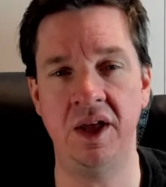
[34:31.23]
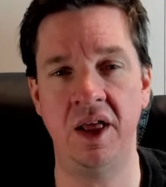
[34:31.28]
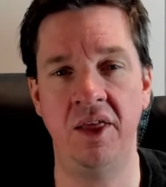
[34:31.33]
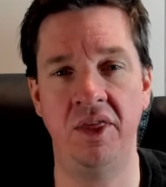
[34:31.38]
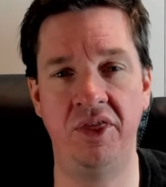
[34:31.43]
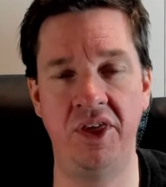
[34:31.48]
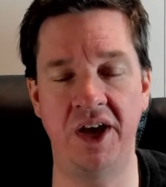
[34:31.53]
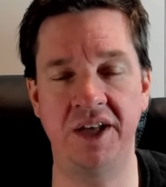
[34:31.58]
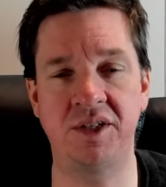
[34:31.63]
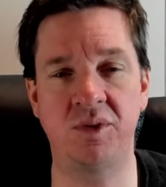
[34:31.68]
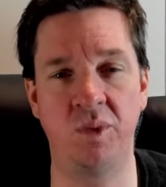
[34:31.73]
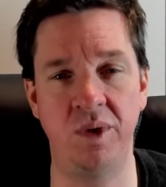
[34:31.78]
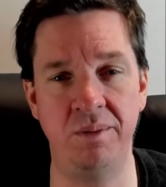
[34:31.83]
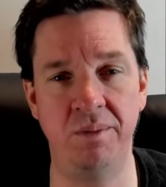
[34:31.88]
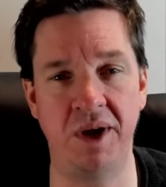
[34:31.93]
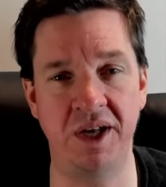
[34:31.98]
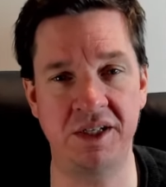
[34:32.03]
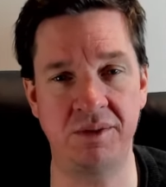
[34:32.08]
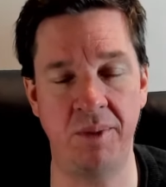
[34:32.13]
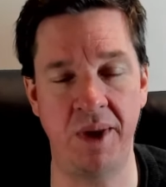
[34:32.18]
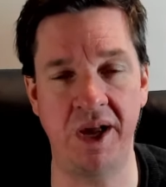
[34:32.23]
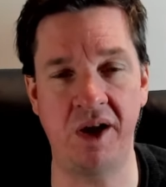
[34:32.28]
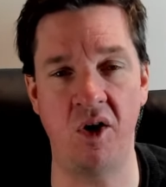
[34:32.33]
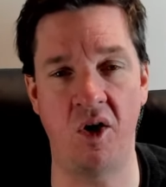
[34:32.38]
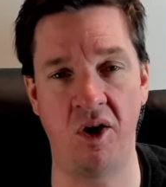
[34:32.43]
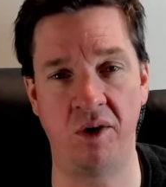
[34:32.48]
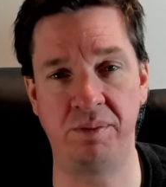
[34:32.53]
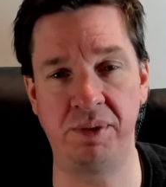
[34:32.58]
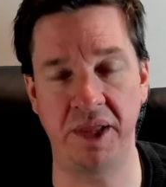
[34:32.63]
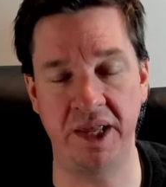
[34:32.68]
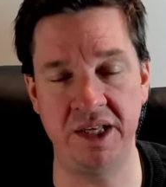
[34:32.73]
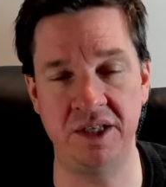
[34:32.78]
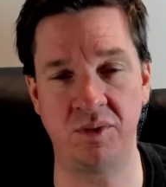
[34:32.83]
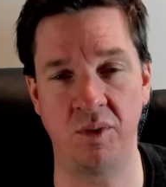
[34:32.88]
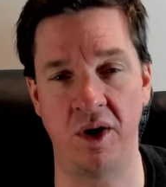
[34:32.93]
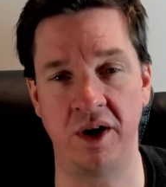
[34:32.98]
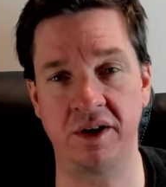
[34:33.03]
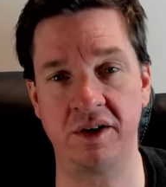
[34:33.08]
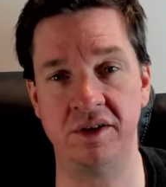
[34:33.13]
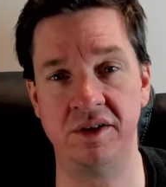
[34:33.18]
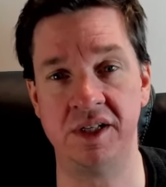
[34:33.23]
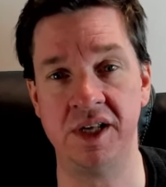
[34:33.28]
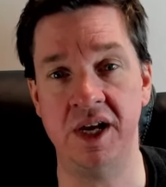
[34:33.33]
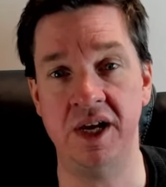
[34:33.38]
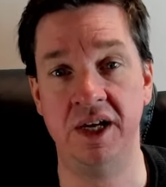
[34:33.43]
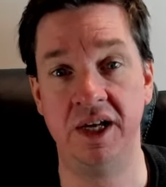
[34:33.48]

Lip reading: Thus, we must make all Planeswalkers